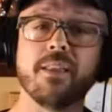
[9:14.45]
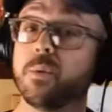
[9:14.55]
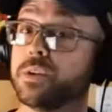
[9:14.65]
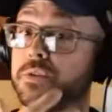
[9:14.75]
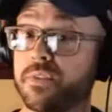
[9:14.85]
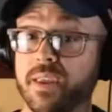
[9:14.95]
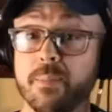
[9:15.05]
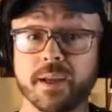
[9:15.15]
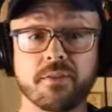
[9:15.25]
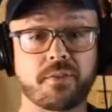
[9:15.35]
and then we'll do the
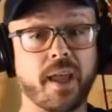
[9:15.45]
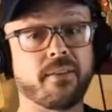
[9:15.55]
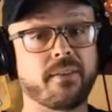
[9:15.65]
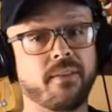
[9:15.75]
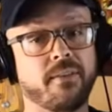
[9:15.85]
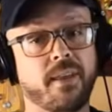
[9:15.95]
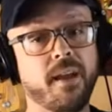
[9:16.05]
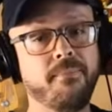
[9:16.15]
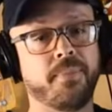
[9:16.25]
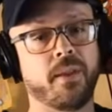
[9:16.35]
same exercise.
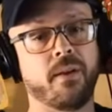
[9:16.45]
Okay?